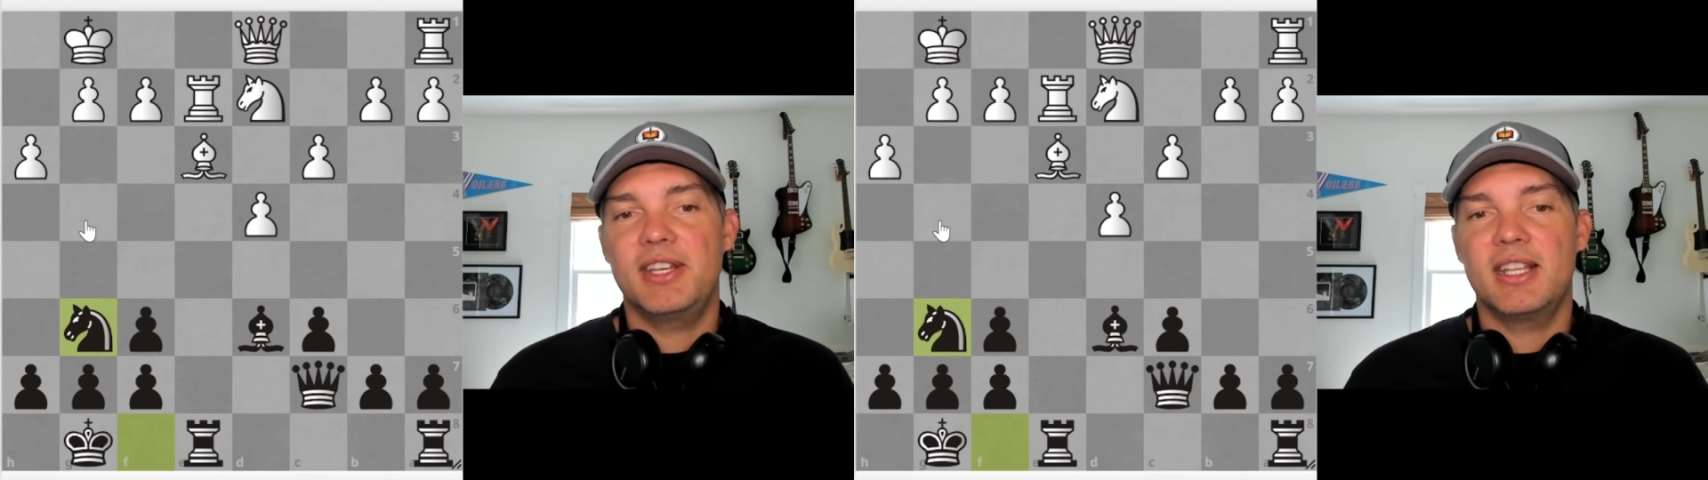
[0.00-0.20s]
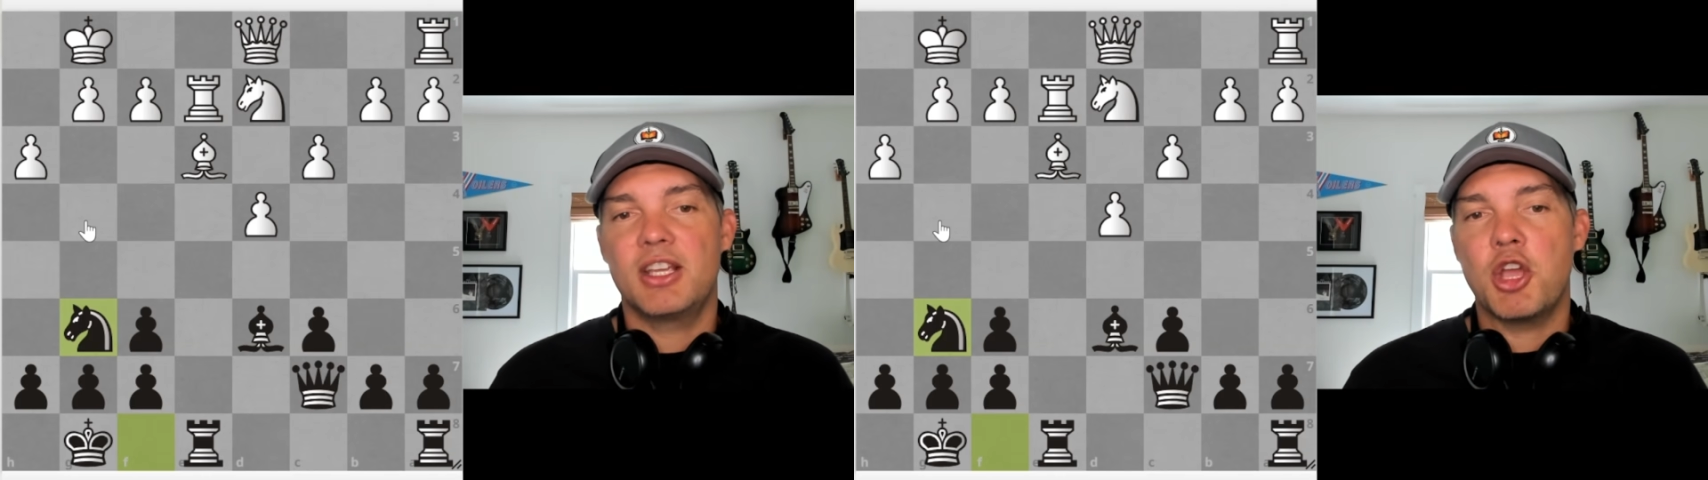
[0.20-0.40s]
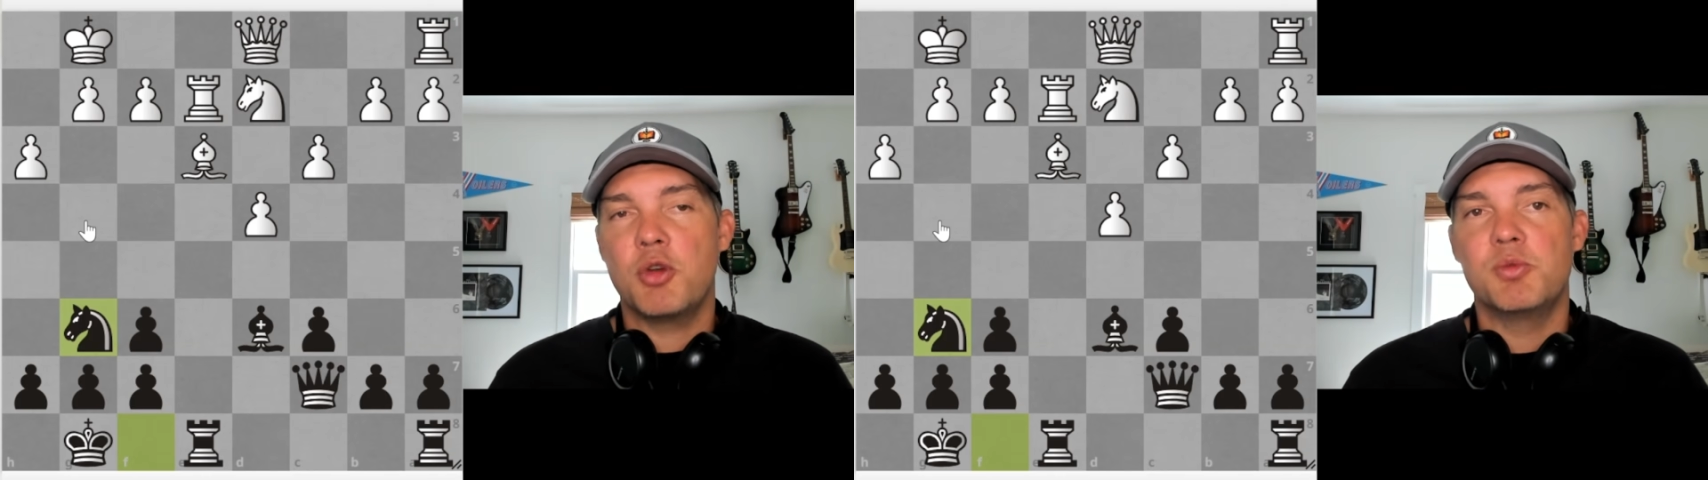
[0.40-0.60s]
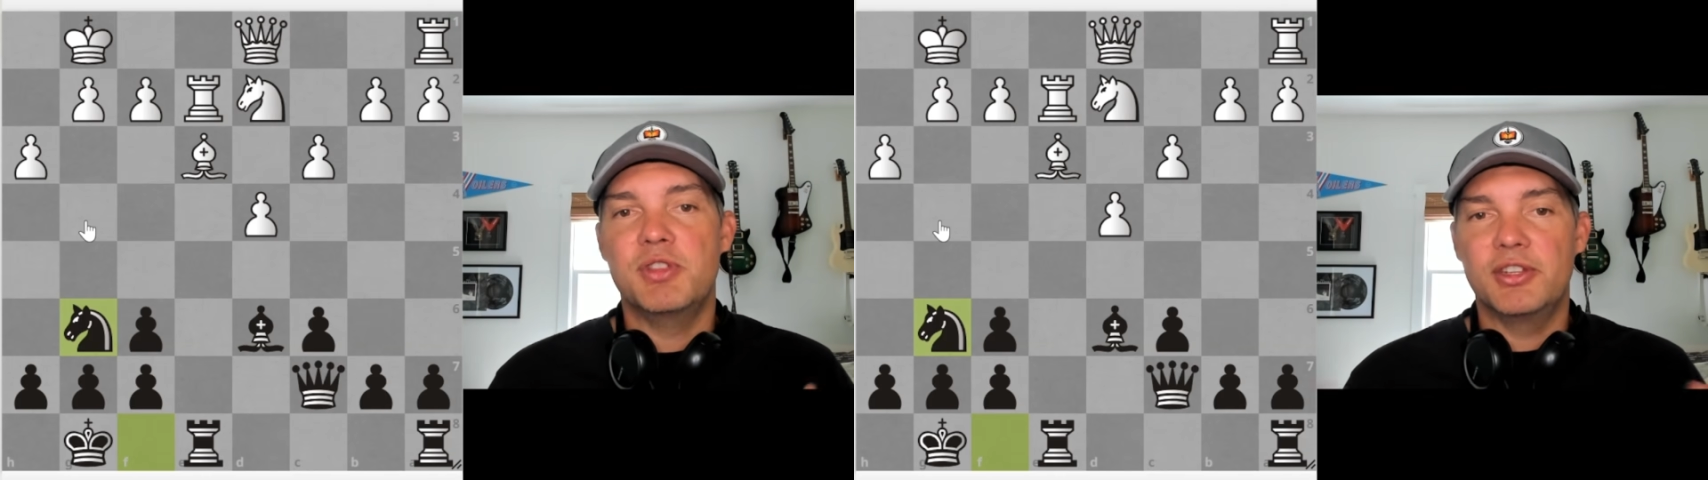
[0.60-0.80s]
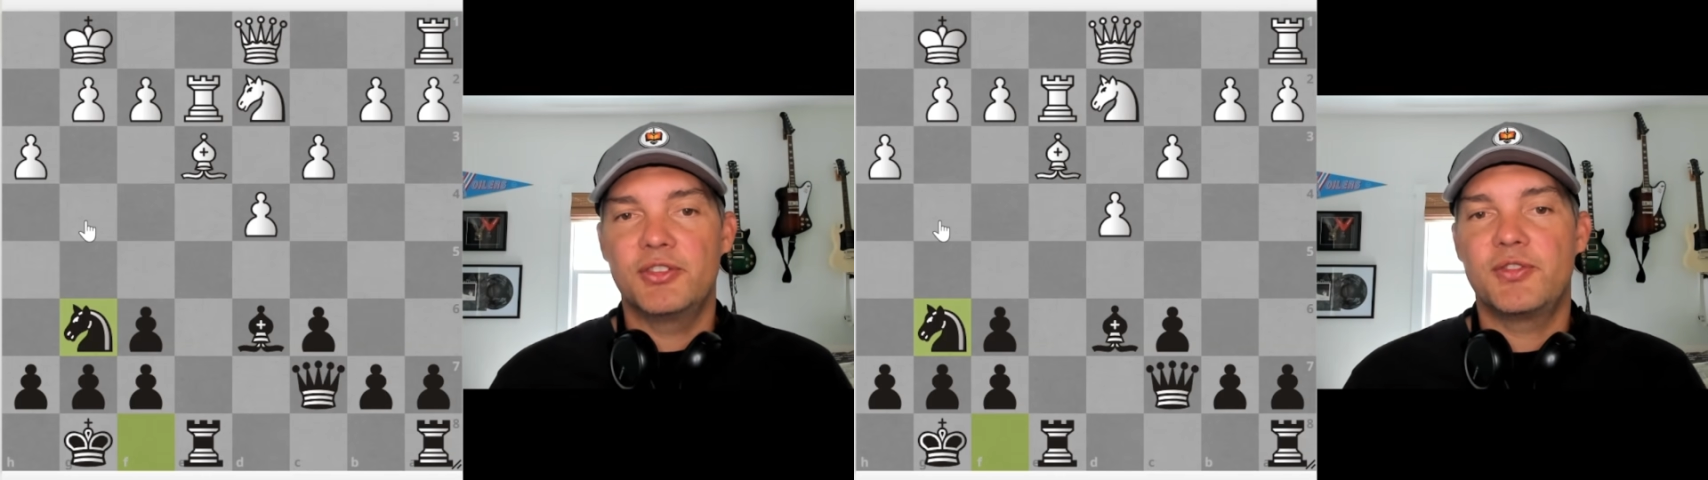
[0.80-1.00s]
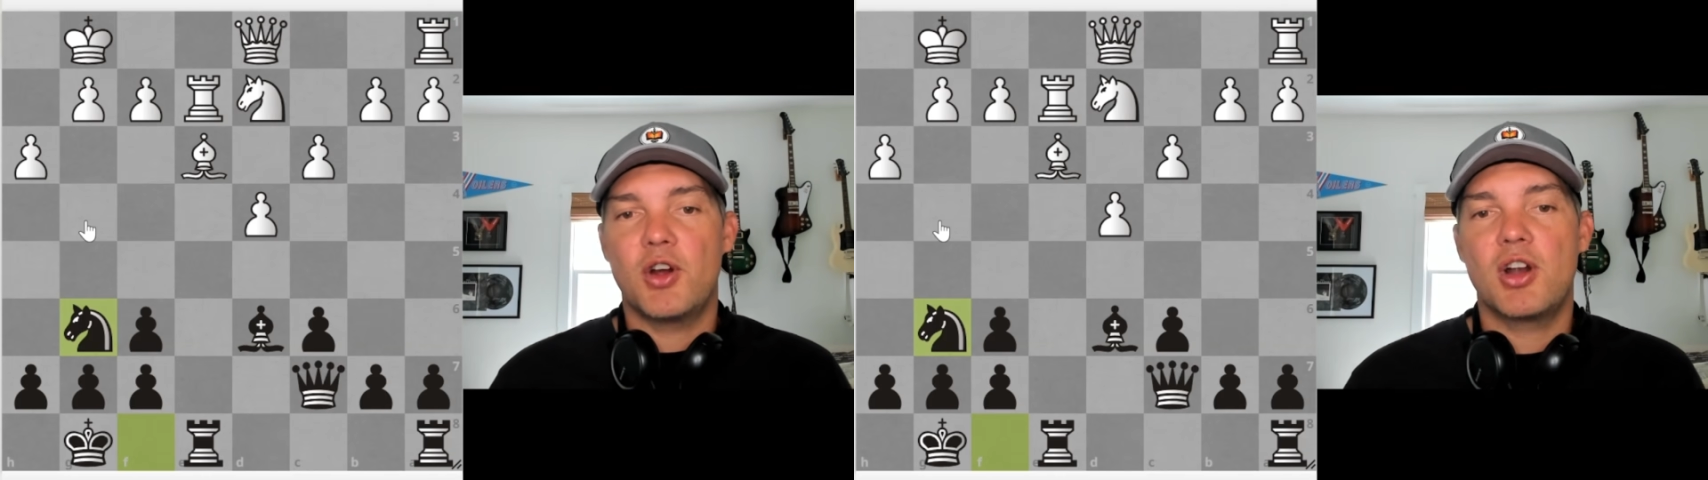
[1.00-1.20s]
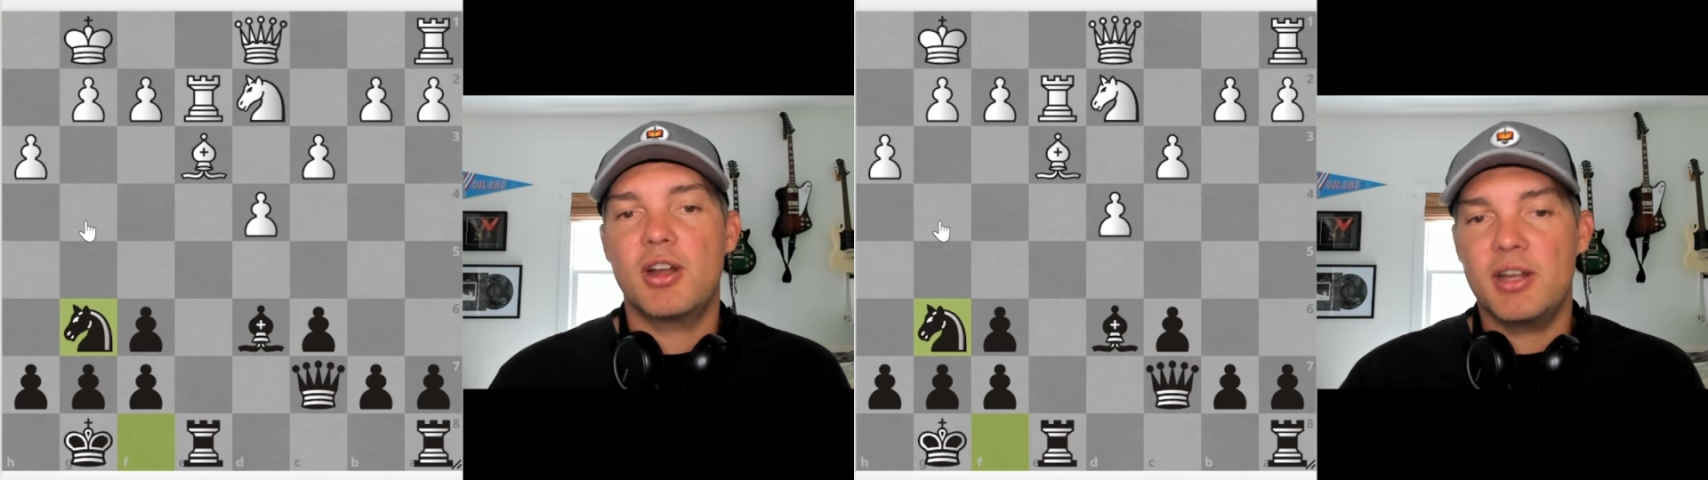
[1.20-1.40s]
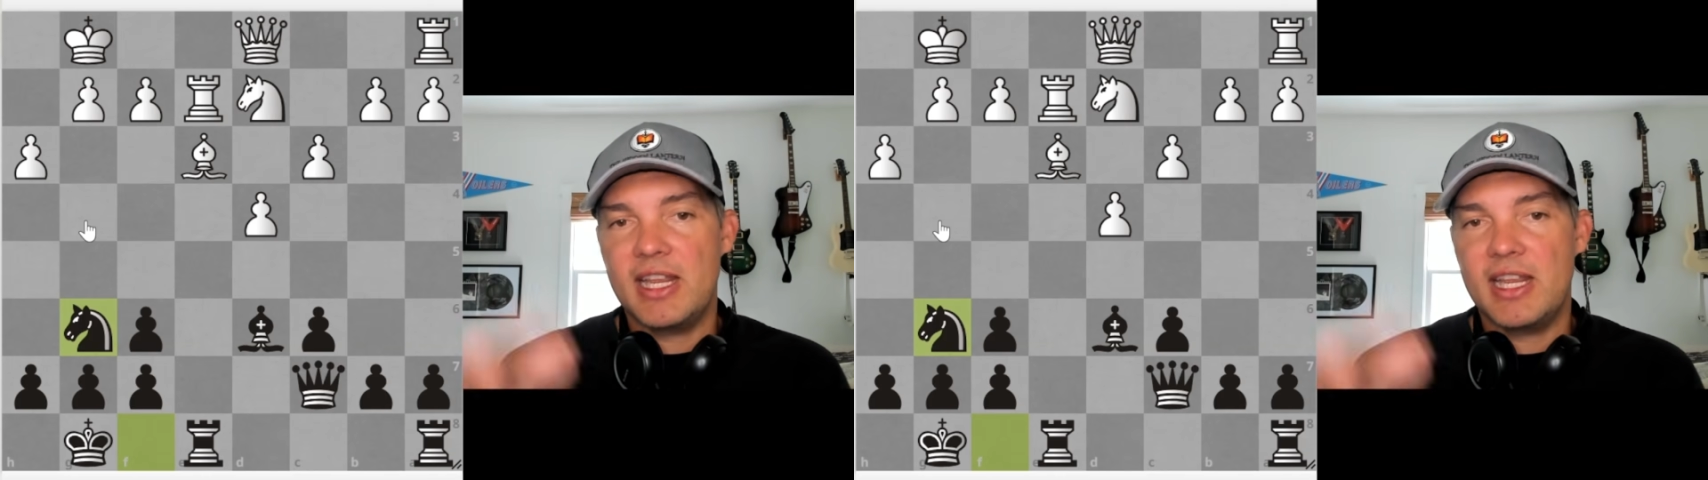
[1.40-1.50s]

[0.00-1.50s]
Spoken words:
it go this far,